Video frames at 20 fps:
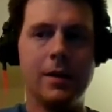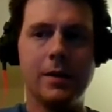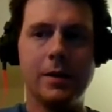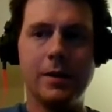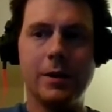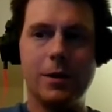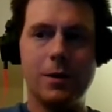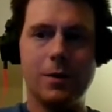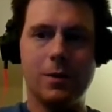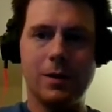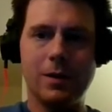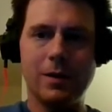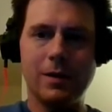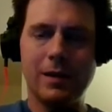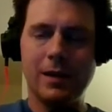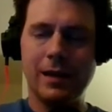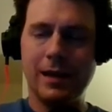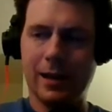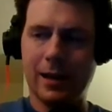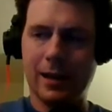You know,
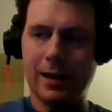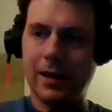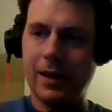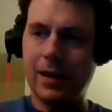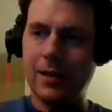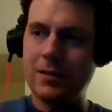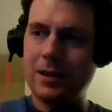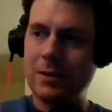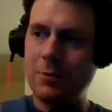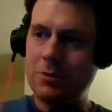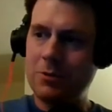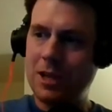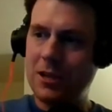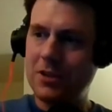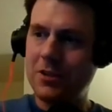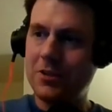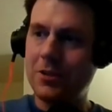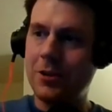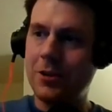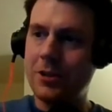yeah, and as I was
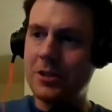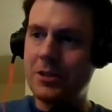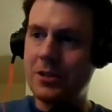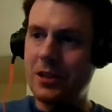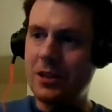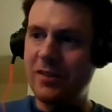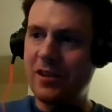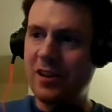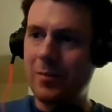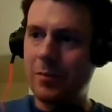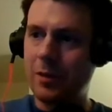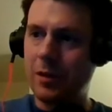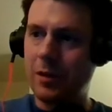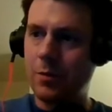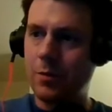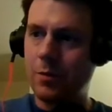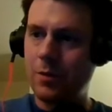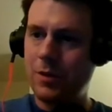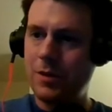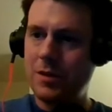actually looking stuff up, there
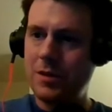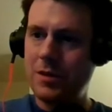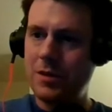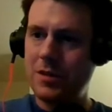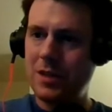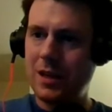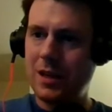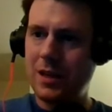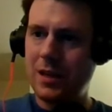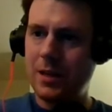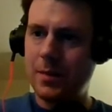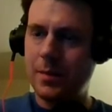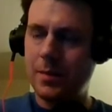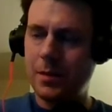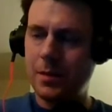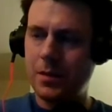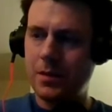was a